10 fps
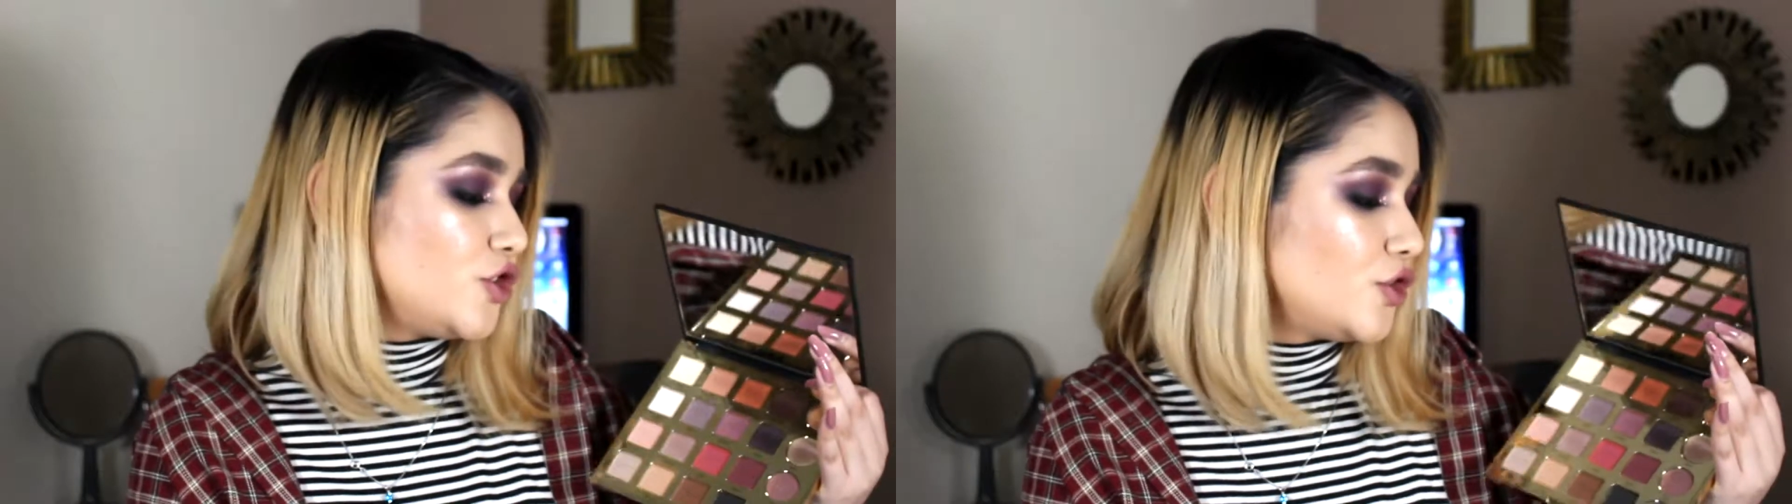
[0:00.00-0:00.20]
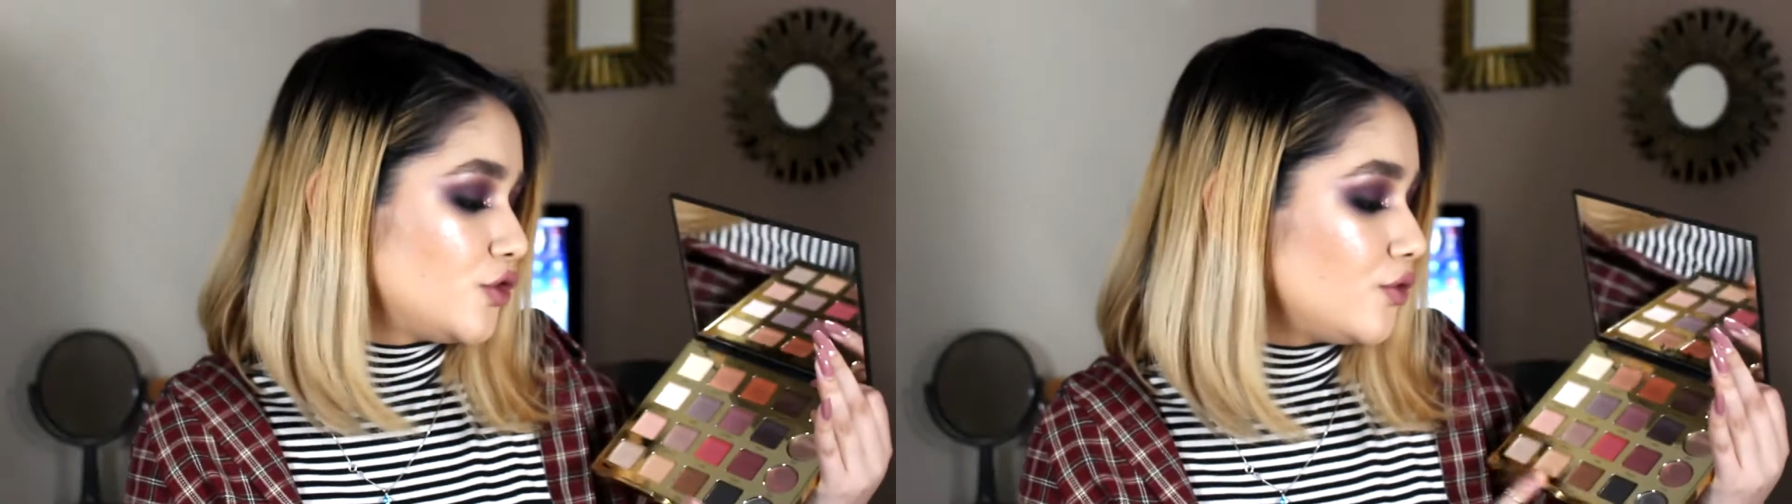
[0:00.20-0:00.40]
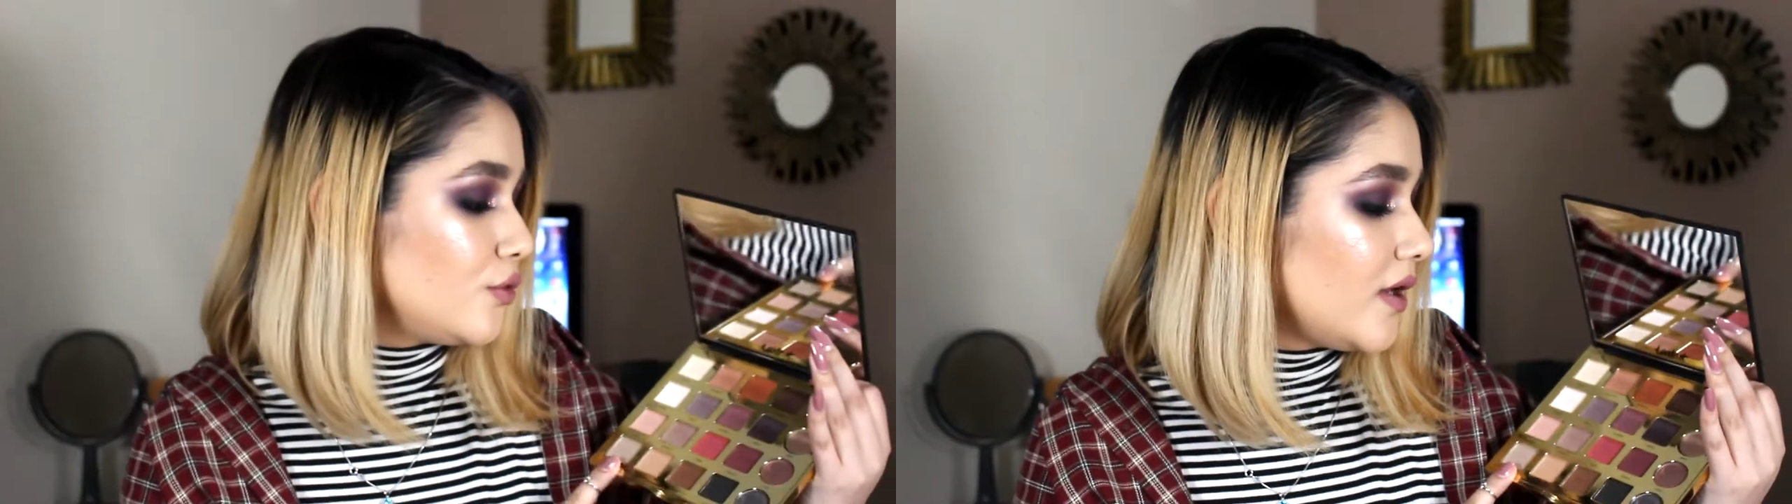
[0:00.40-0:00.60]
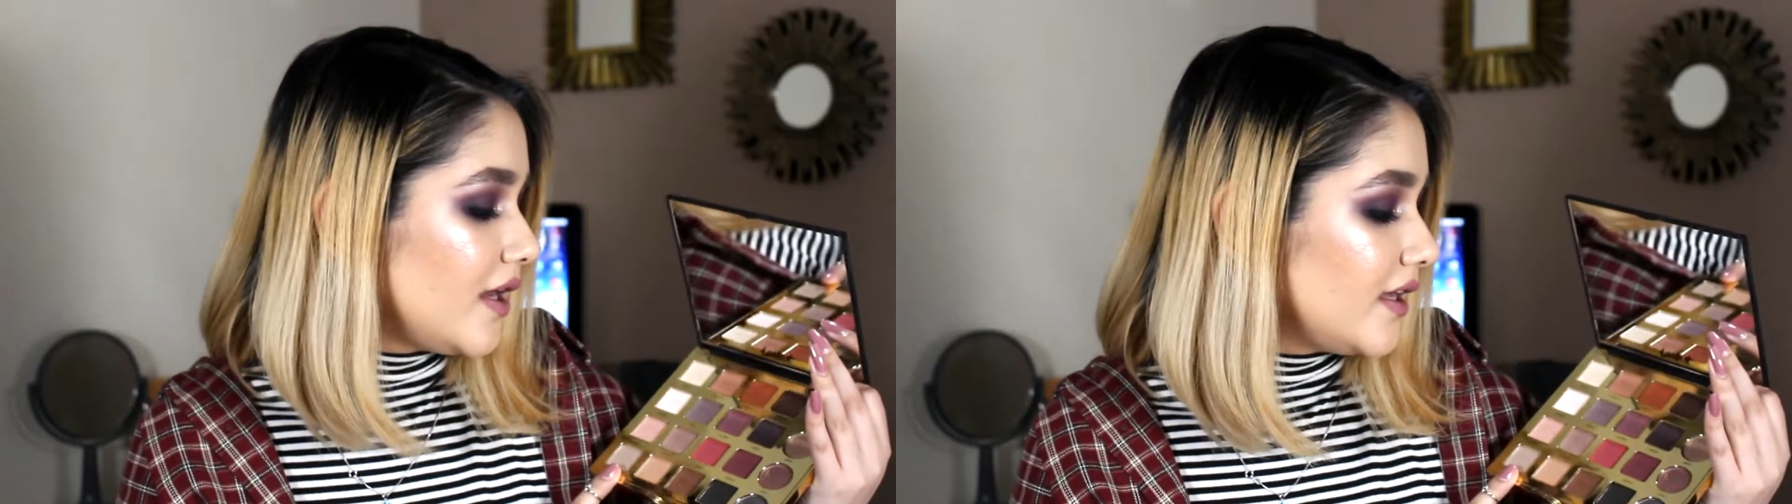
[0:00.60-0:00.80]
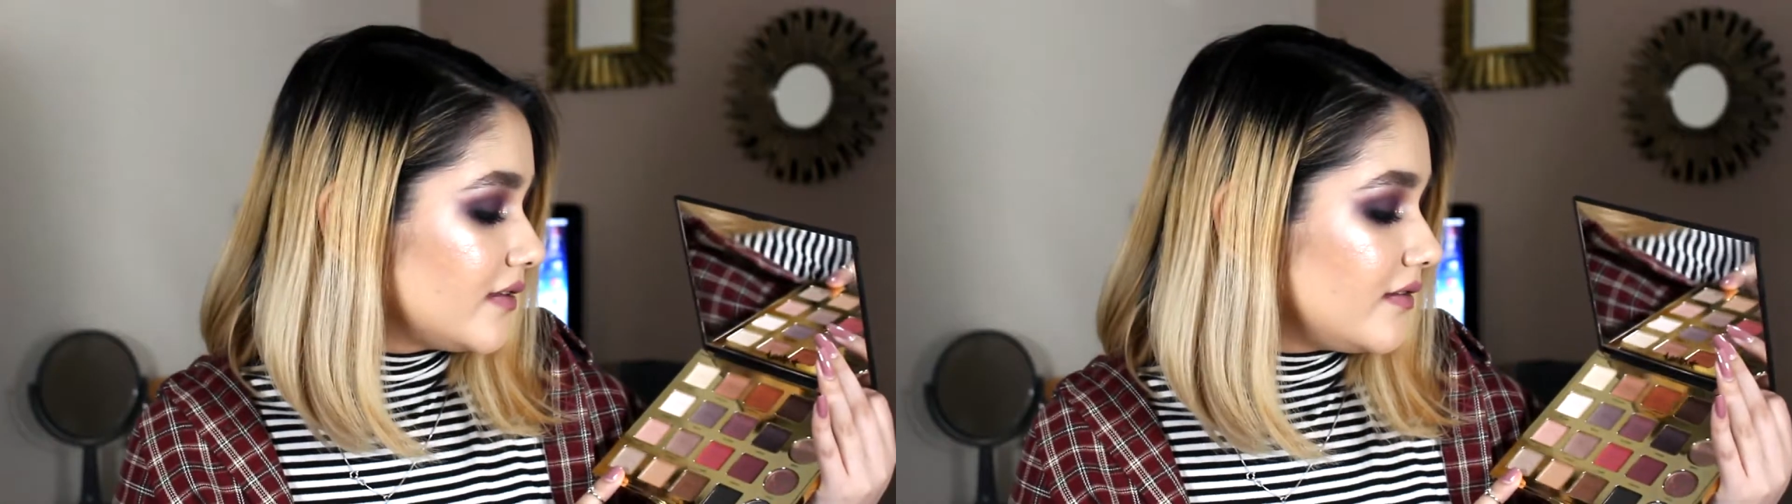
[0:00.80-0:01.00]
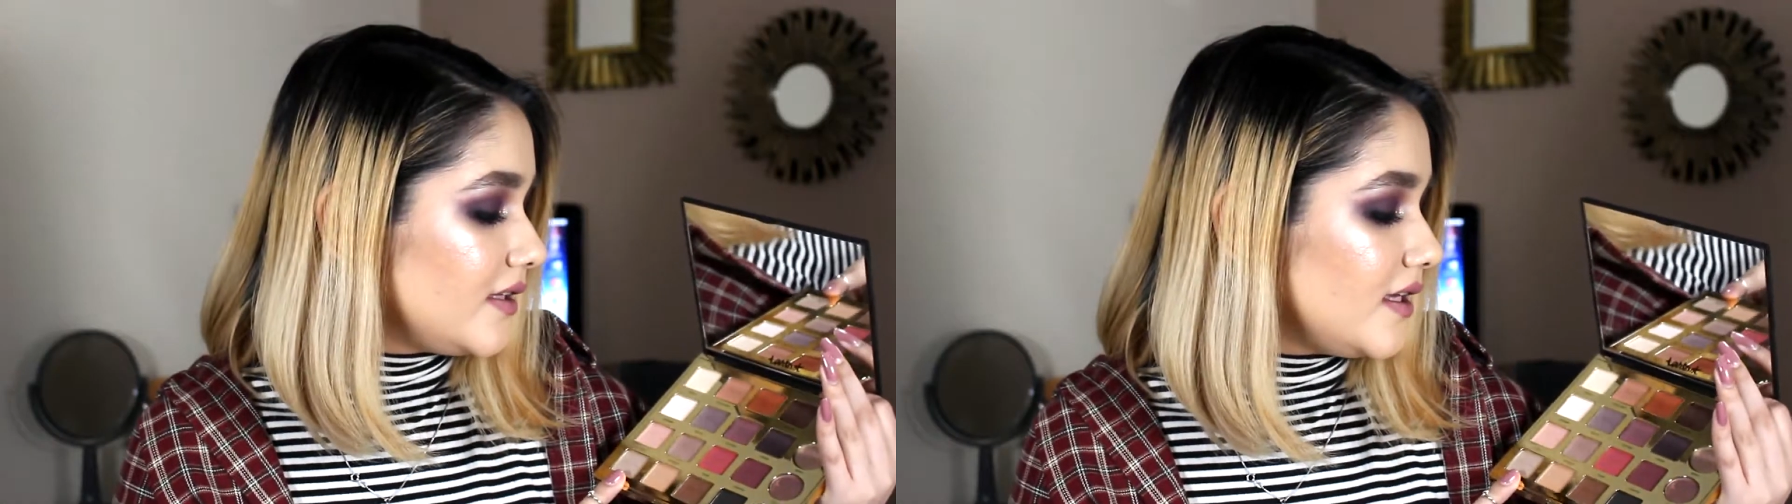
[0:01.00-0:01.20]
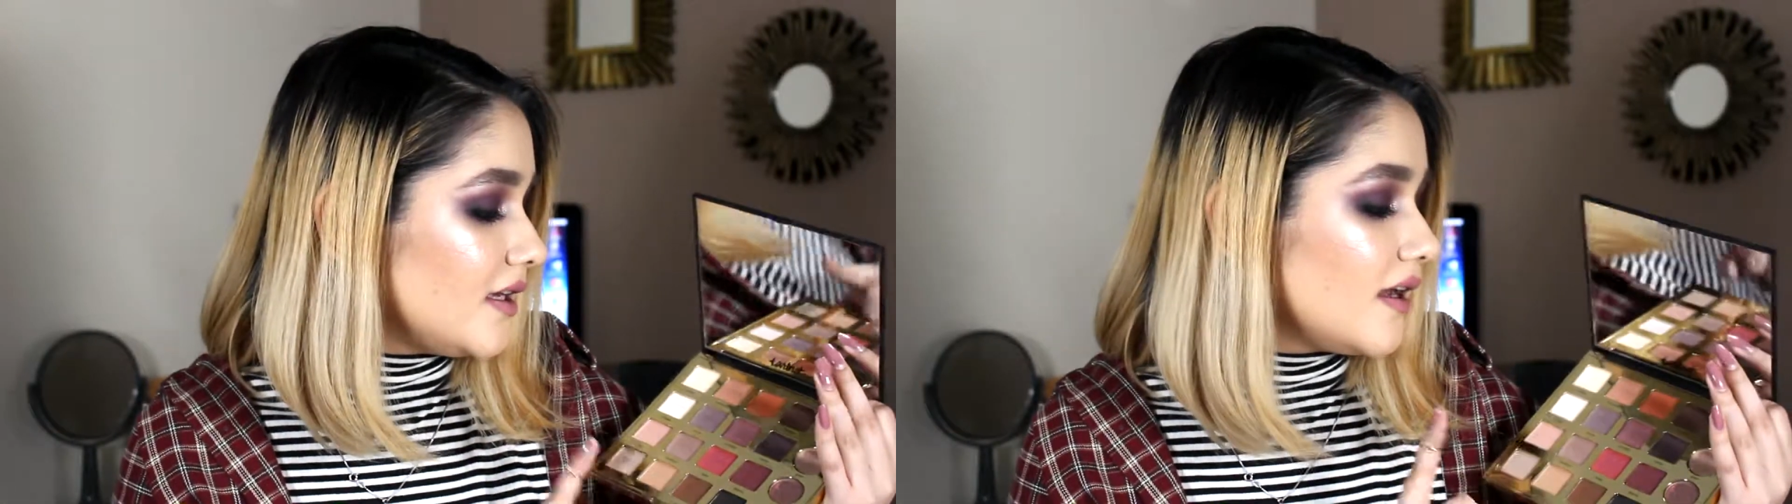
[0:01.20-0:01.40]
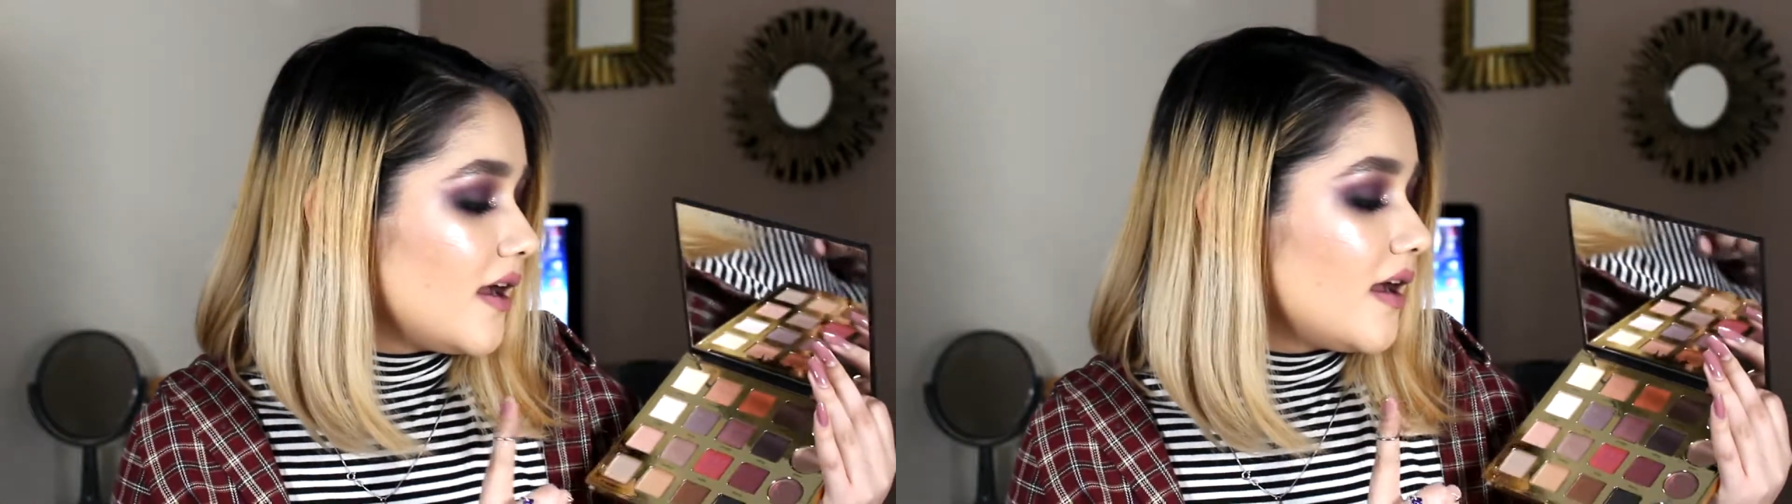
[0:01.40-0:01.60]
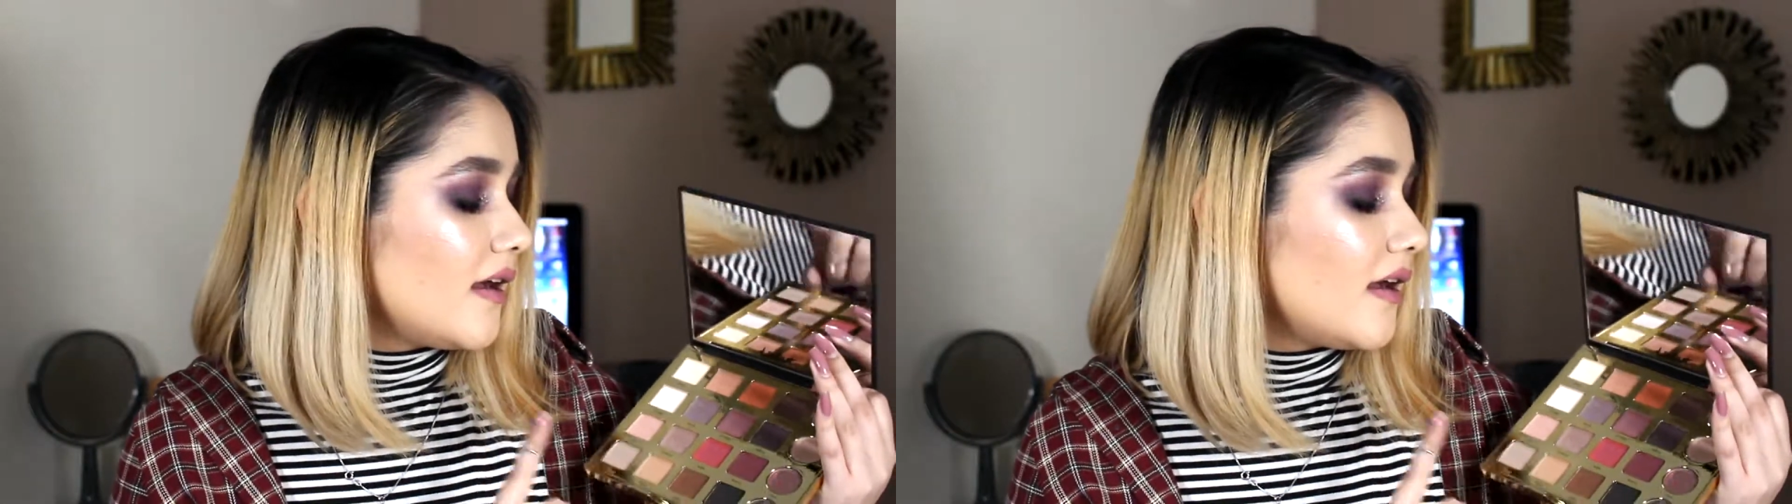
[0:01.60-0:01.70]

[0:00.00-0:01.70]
to the